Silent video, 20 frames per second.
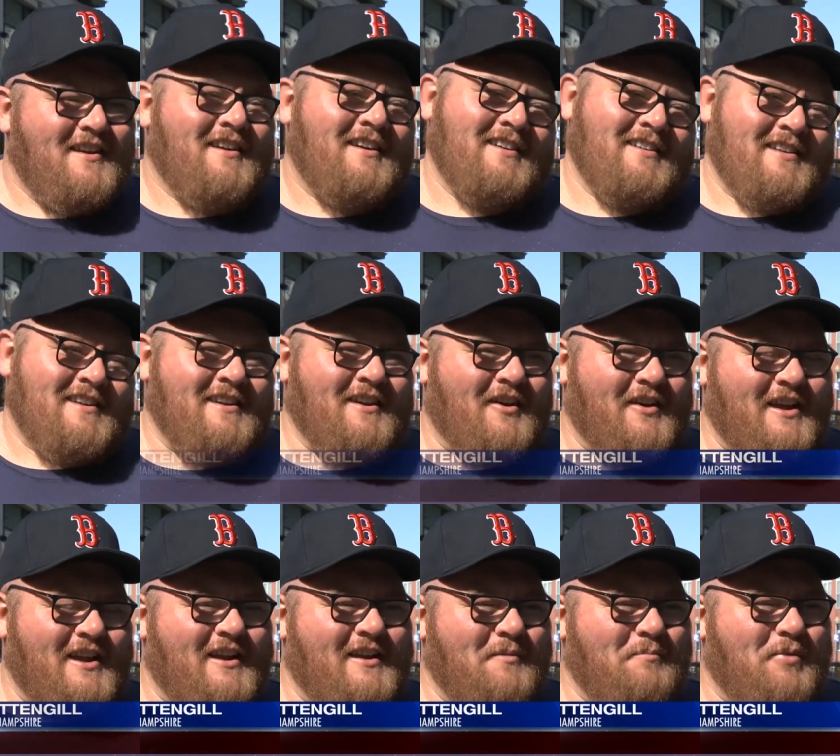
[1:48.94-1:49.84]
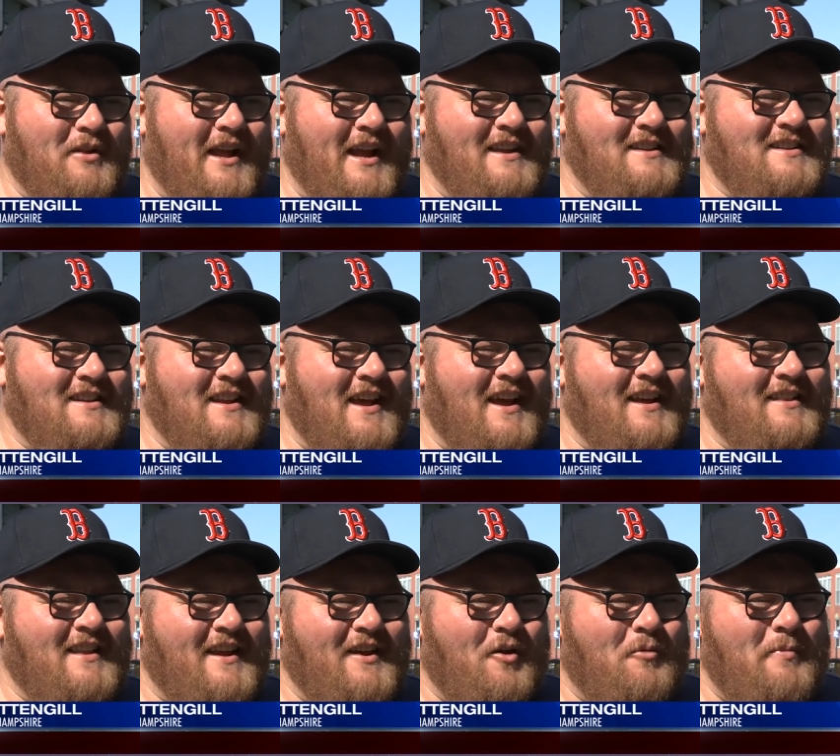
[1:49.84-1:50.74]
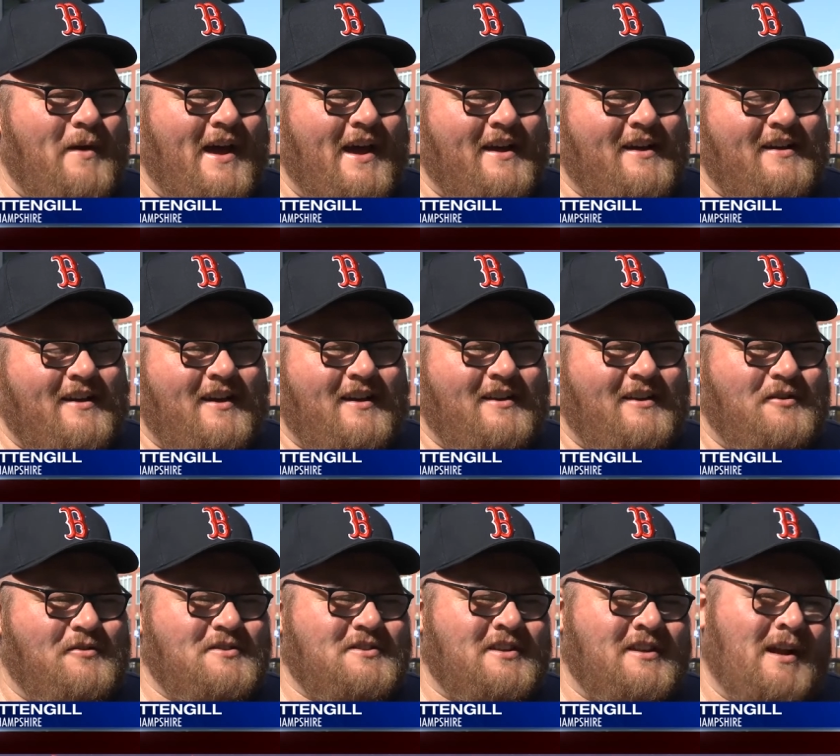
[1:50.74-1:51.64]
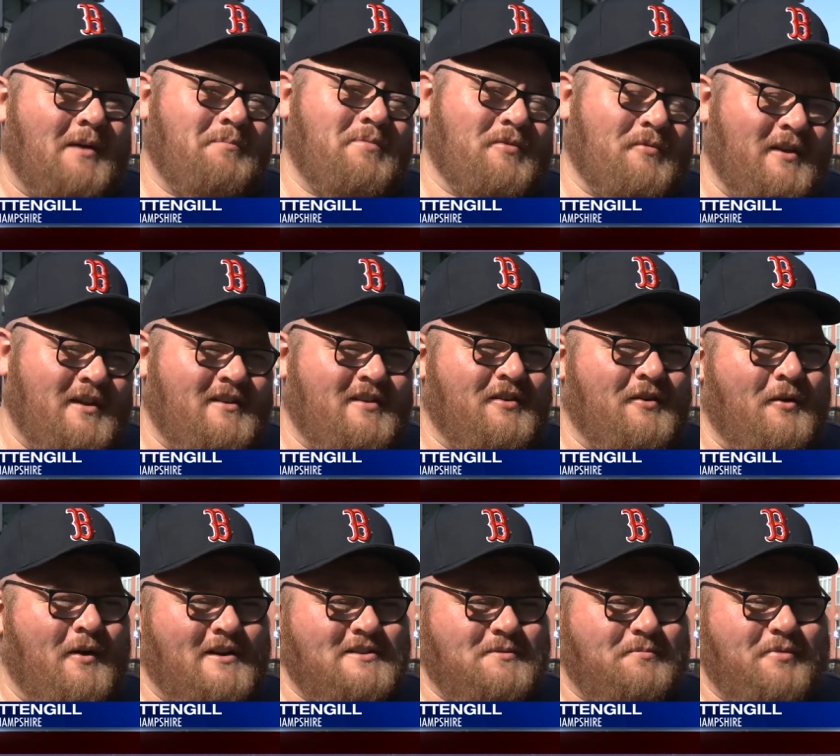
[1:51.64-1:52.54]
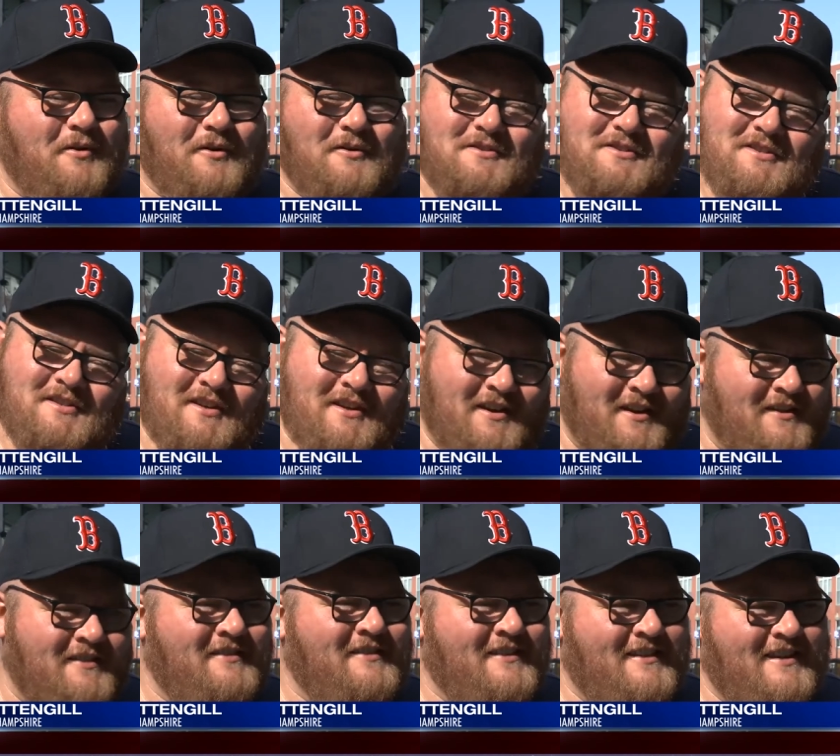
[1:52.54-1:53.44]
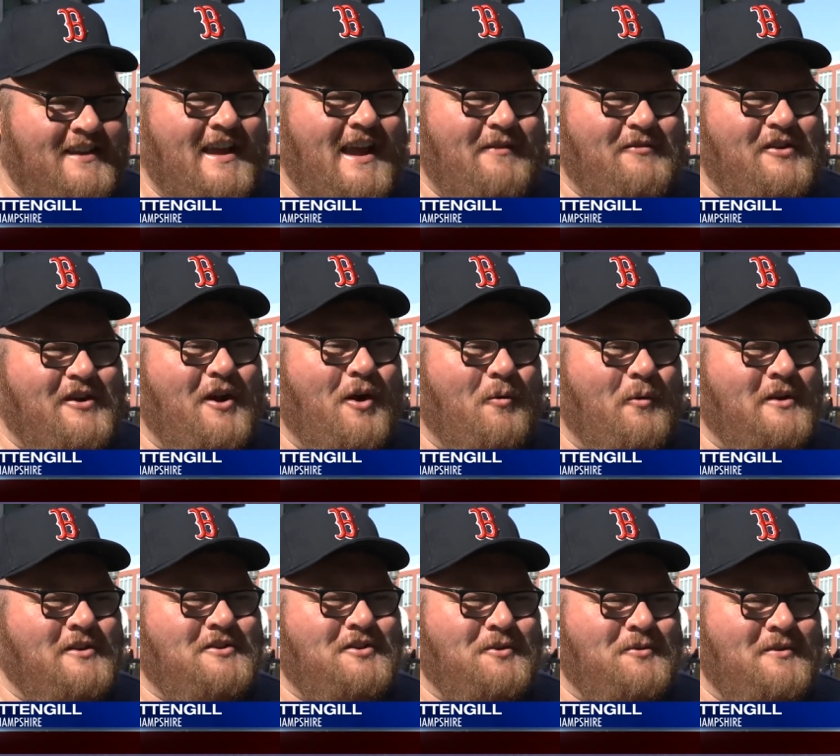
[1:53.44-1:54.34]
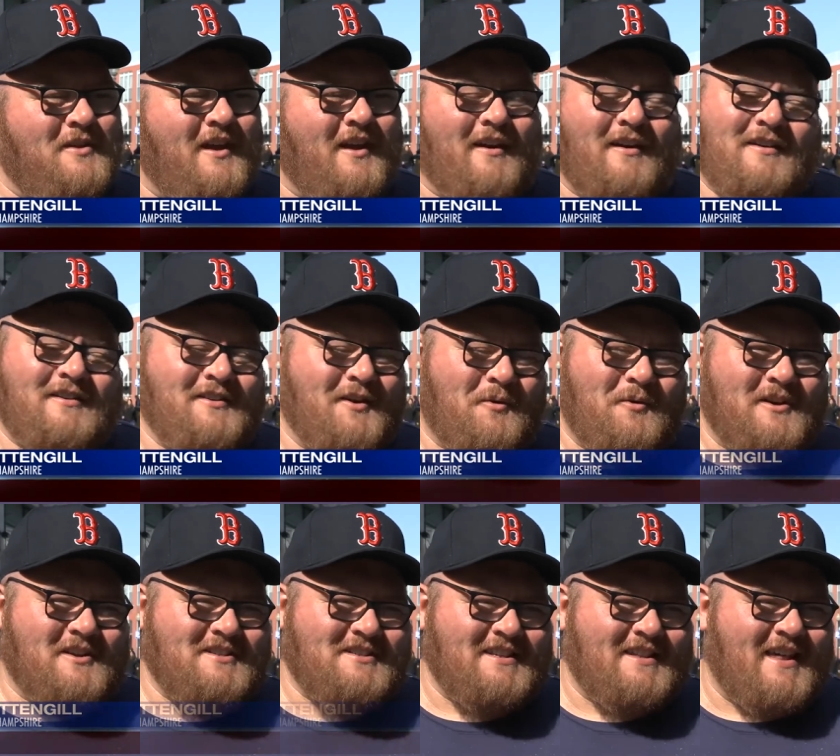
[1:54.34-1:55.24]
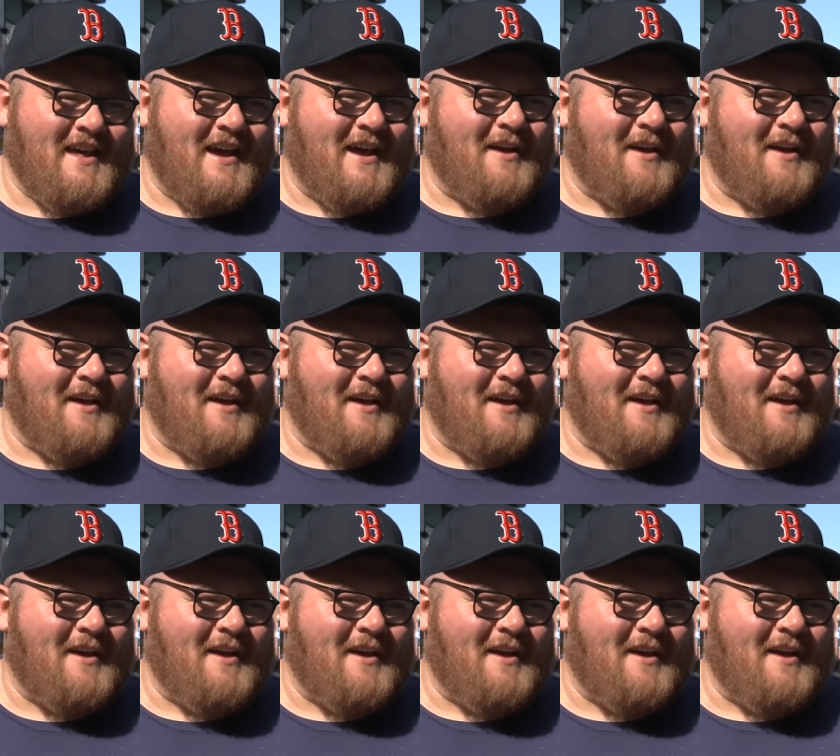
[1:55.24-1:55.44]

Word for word: you know, get on a plane tonight and they go back uh, to Houston up three two, as opposed to having to go win two there. Don't want to see that.